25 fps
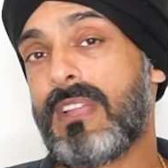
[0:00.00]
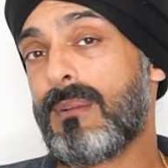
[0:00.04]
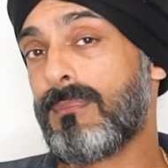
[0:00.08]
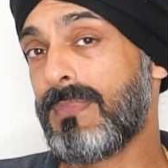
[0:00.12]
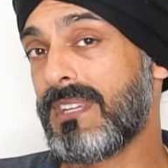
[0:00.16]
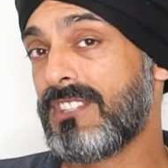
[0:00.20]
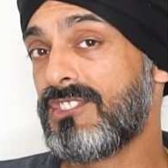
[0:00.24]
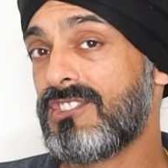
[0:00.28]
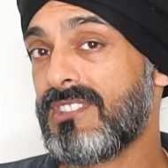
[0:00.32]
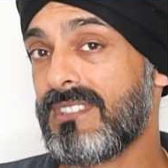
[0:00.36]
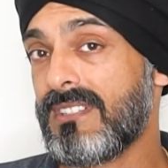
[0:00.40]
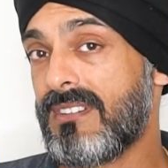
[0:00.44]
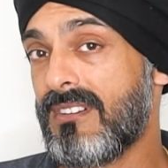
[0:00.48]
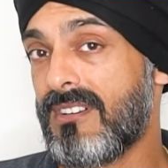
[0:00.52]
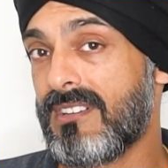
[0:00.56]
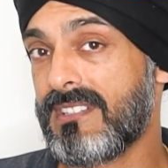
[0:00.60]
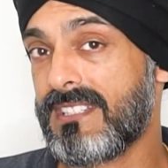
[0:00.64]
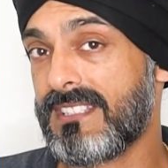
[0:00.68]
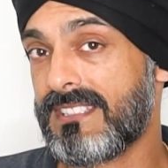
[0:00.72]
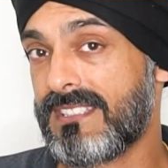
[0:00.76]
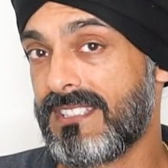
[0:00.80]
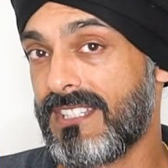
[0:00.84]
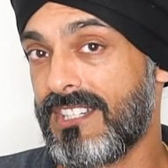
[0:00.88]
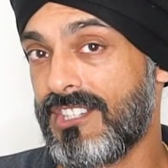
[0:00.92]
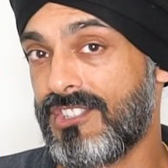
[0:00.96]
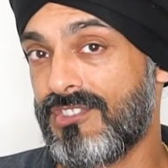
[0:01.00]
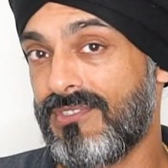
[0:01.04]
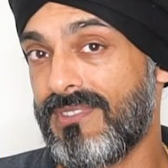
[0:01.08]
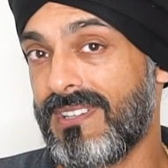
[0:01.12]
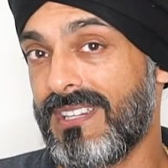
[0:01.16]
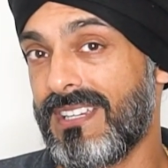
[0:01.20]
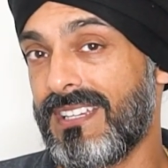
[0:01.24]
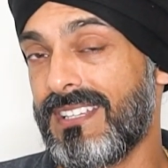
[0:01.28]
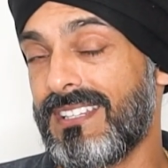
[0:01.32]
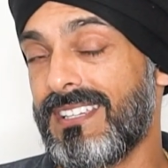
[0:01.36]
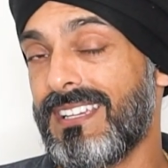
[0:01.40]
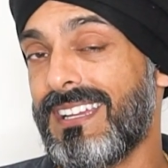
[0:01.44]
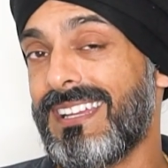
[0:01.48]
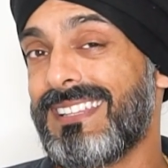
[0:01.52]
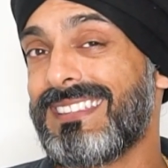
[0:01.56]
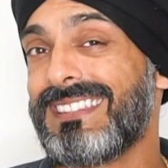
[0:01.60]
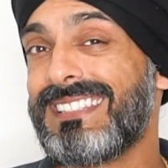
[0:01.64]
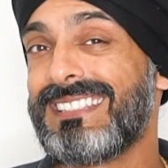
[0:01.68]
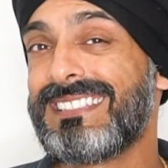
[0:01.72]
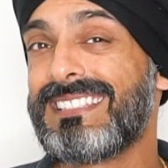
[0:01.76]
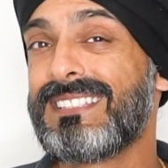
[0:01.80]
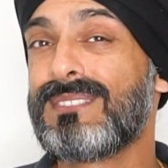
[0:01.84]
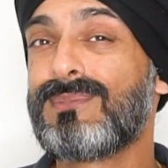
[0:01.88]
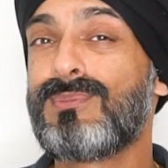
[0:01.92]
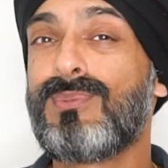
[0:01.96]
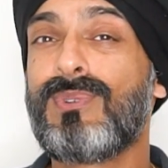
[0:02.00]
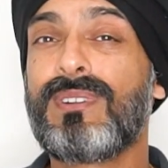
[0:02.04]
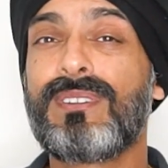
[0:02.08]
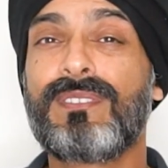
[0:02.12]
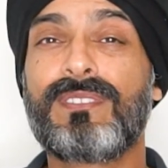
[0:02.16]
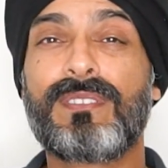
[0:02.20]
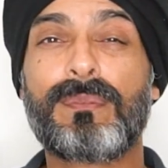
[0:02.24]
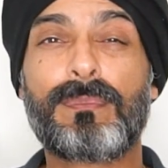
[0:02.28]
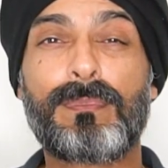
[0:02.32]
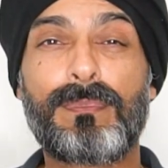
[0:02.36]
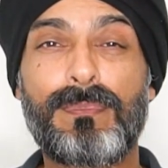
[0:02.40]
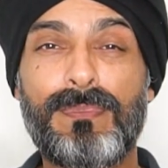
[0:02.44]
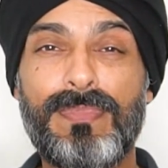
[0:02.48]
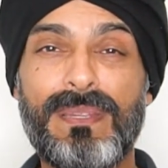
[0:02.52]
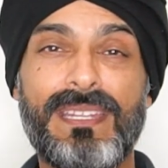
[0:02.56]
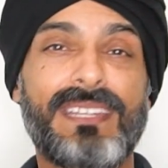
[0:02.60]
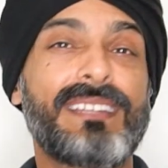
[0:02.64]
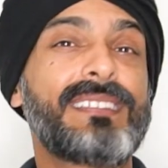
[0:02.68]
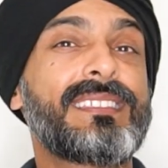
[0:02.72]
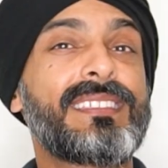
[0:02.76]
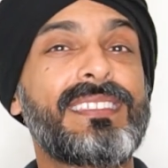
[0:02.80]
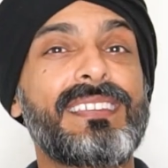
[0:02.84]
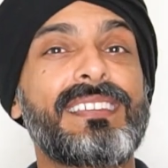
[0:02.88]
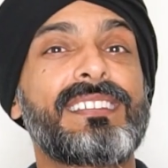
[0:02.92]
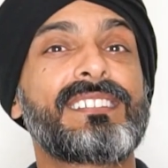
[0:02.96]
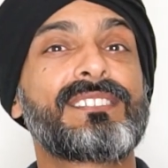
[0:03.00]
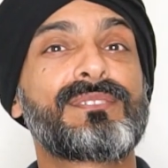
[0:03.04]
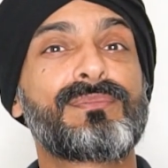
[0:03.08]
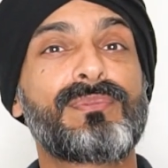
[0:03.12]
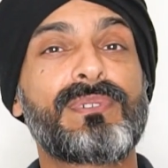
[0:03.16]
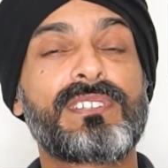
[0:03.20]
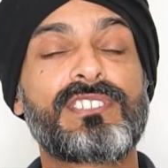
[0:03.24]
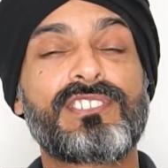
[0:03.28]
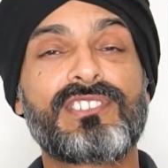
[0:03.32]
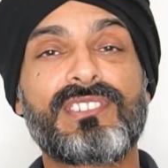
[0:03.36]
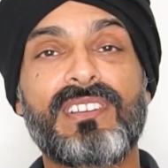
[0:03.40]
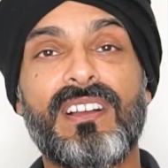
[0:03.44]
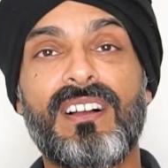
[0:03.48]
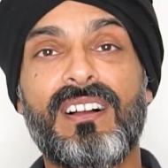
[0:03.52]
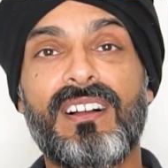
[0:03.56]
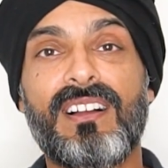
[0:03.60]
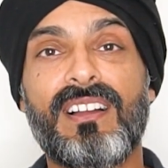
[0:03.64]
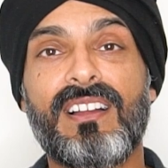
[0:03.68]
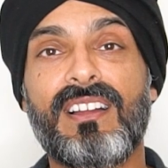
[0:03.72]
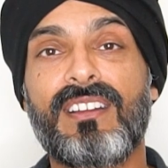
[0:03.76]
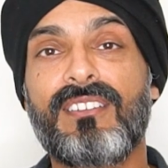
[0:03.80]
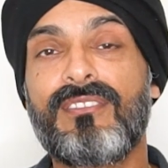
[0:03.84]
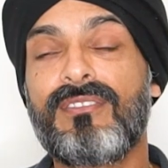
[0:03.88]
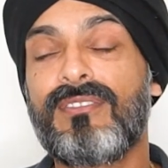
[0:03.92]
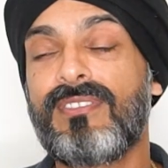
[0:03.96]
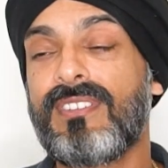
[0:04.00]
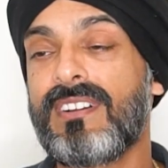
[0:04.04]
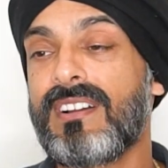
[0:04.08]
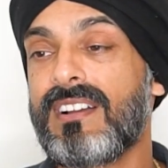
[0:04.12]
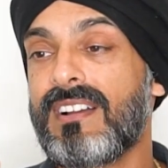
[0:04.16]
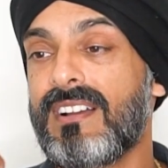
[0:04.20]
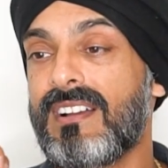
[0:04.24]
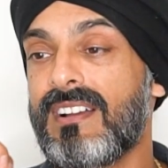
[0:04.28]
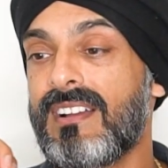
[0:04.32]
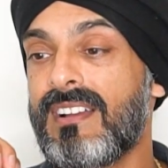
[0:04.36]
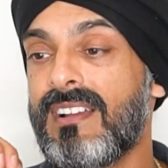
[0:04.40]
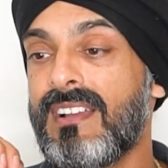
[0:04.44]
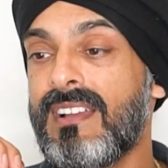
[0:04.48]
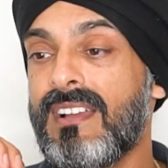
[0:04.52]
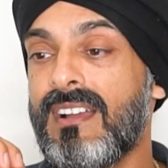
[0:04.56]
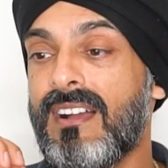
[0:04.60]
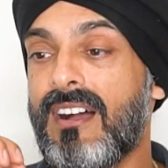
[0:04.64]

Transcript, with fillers: Now, I mentioned guided surgery surgery earlier, and this is one of the big things which I've uh,